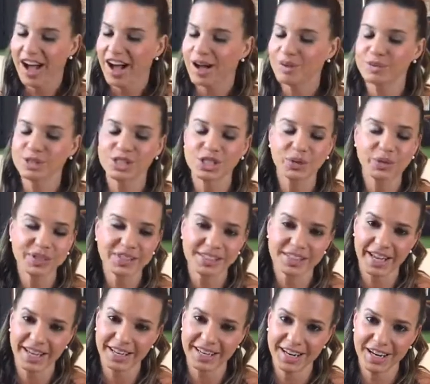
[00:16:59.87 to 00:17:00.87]
I'm so
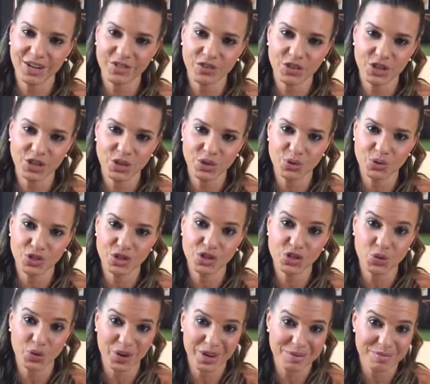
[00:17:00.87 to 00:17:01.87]
excited for you to
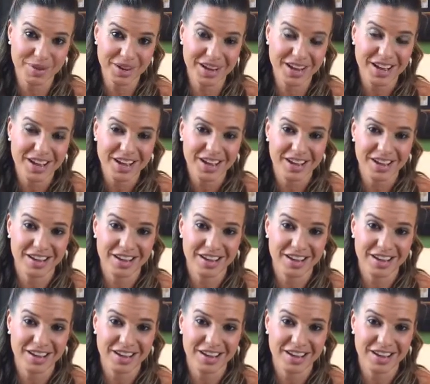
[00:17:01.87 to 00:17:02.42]
join me